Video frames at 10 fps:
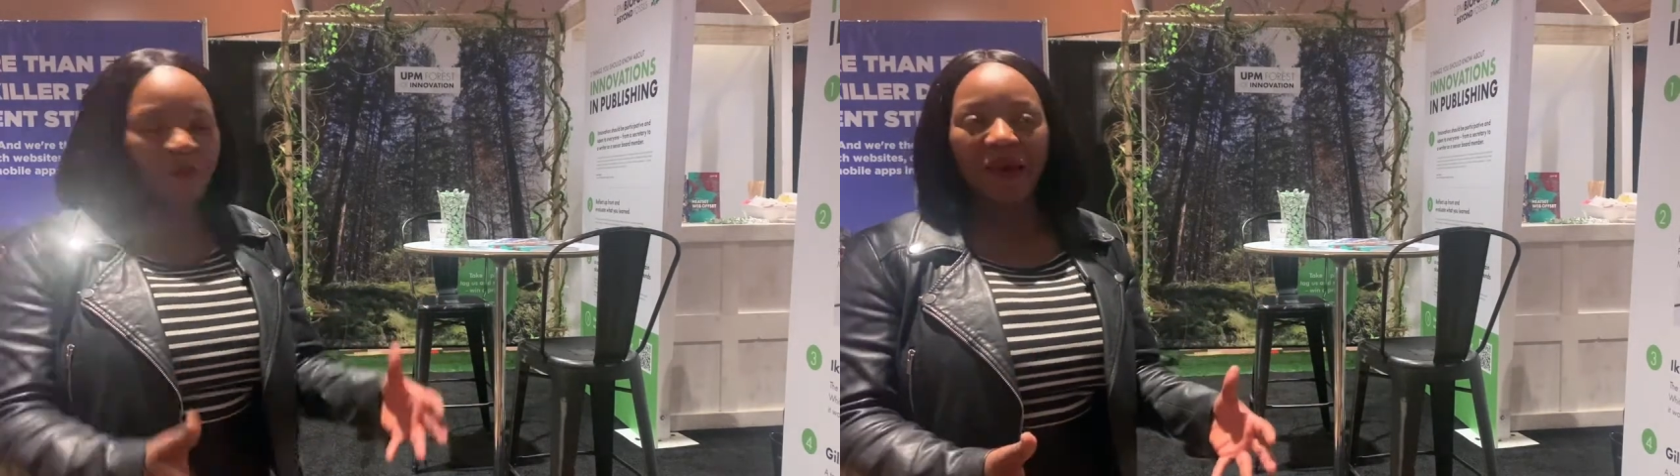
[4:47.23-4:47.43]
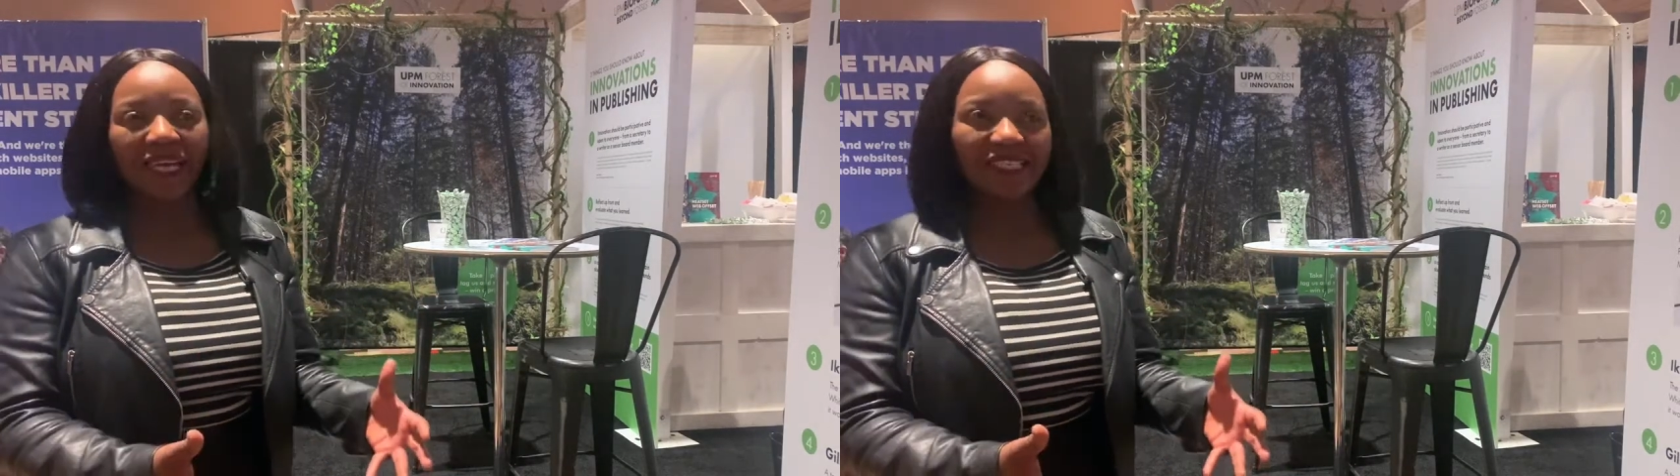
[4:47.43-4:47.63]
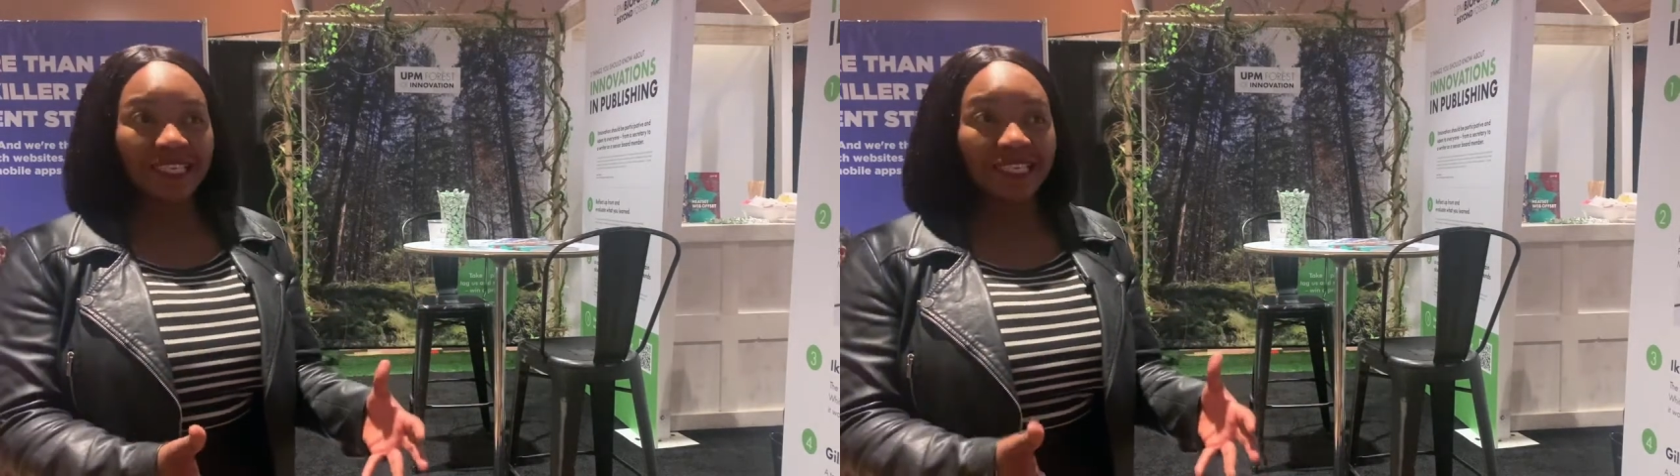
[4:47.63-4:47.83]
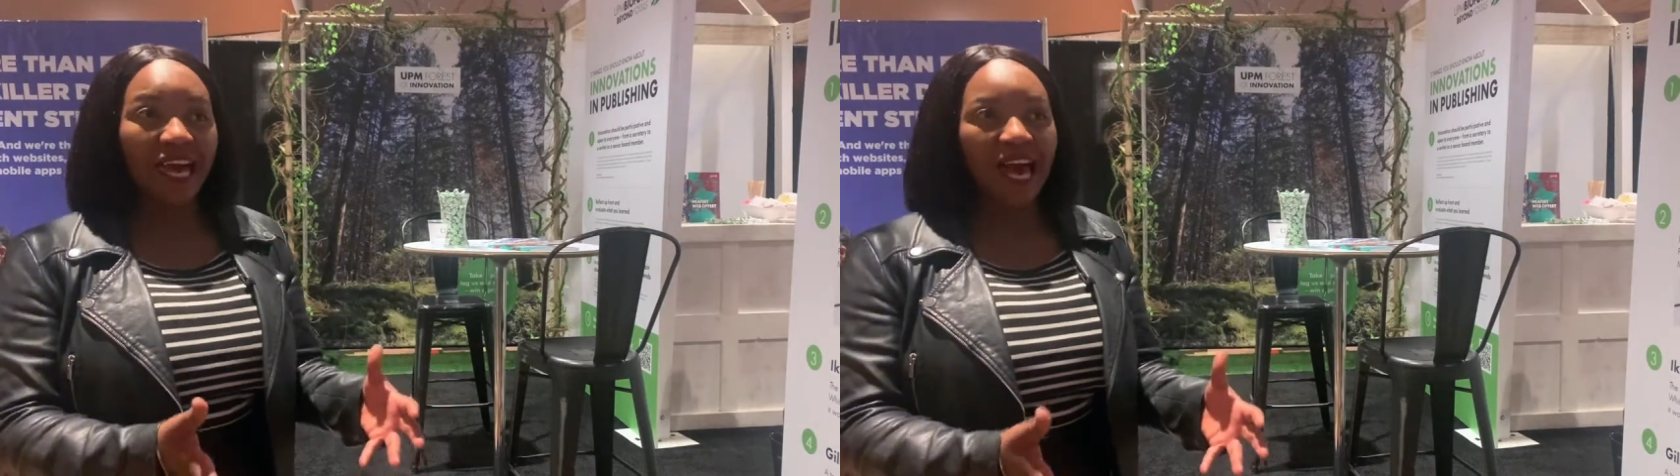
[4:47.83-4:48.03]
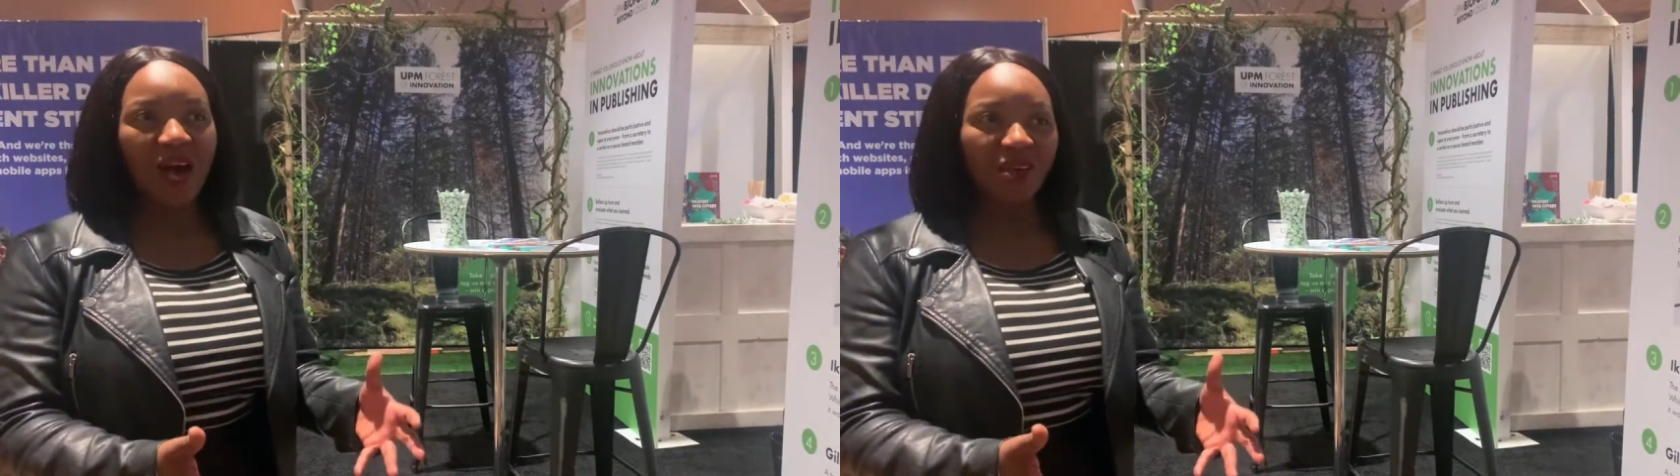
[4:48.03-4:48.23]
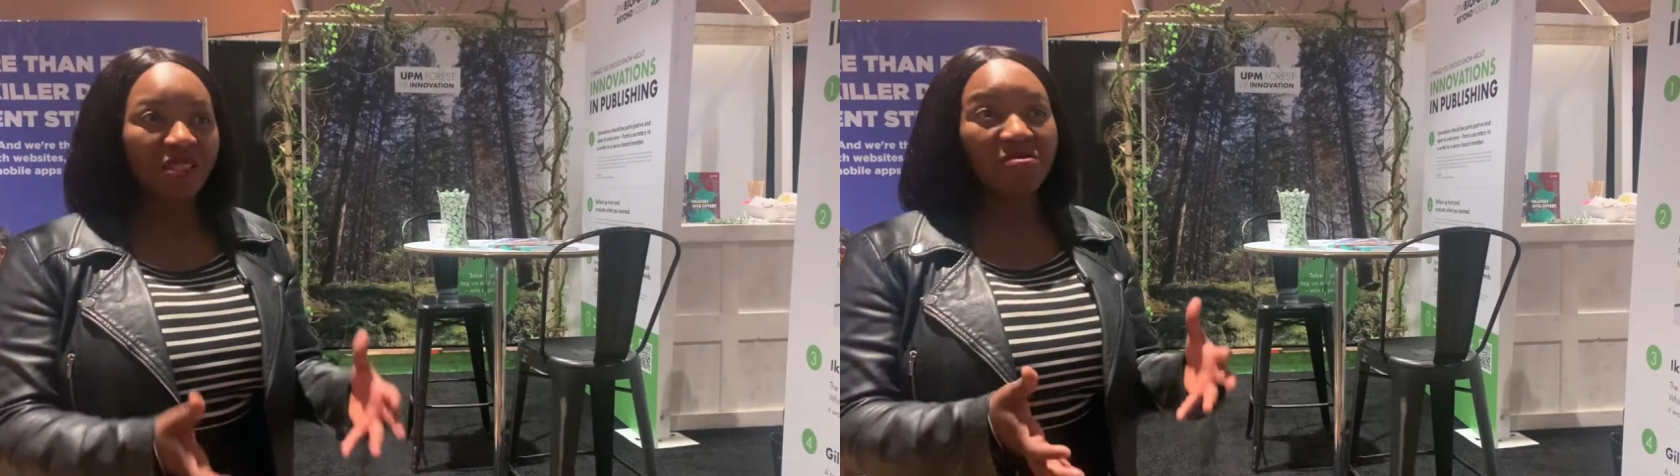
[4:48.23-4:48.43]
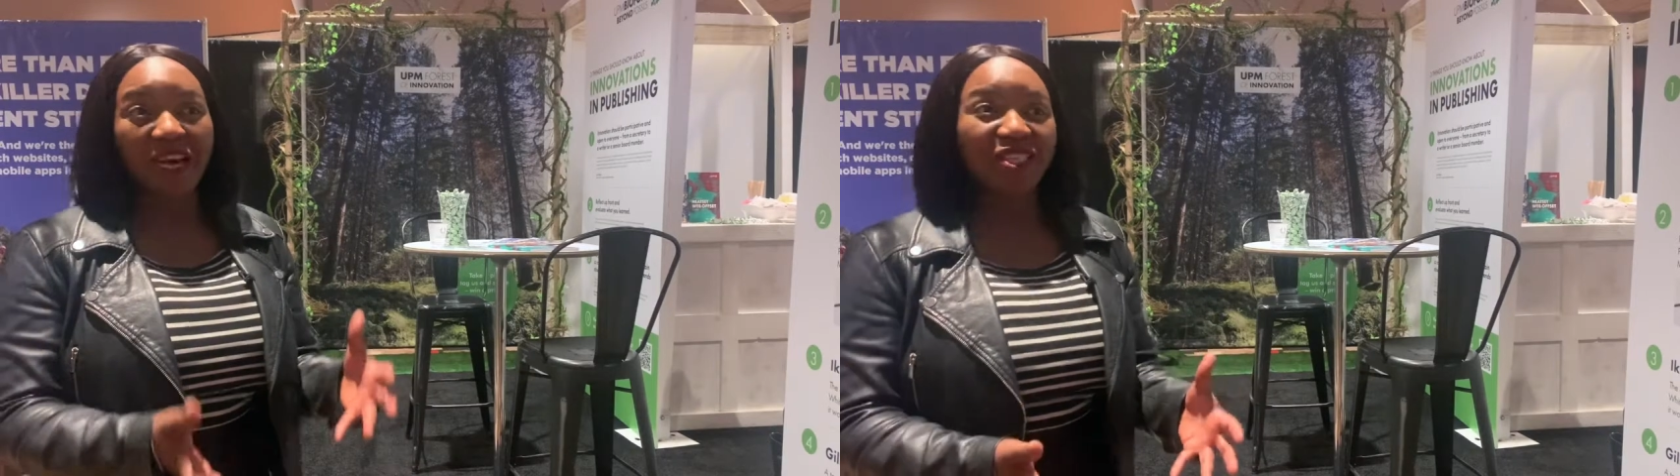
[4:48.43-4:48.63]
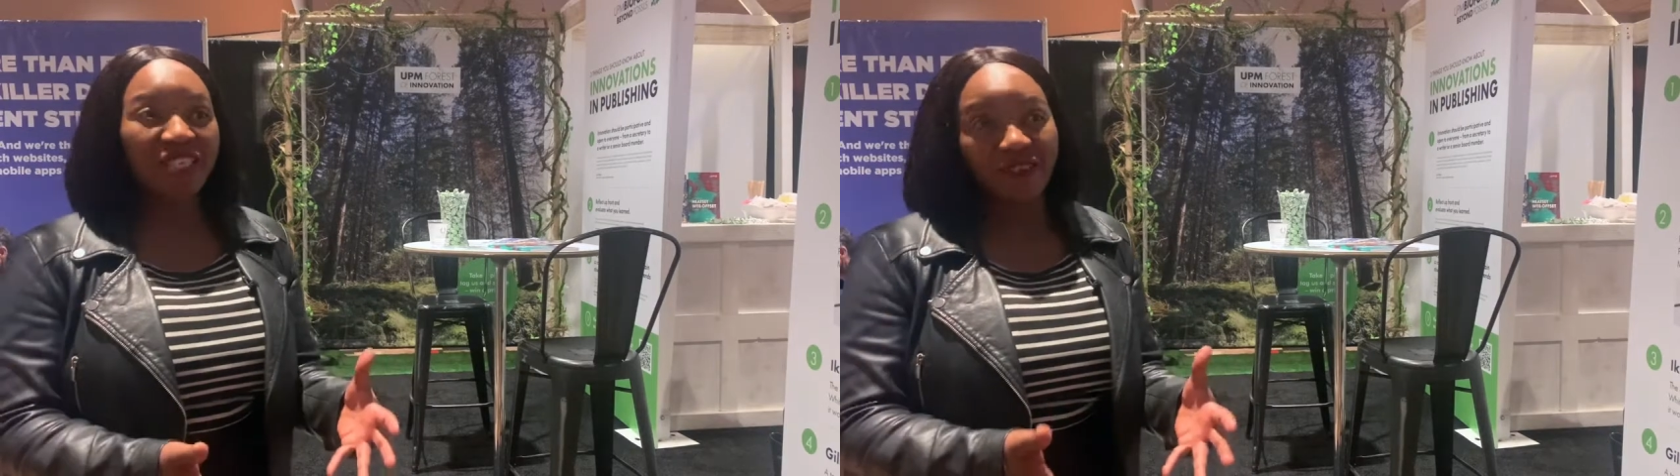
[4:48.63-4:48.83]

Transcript: magazine in the house, eventually,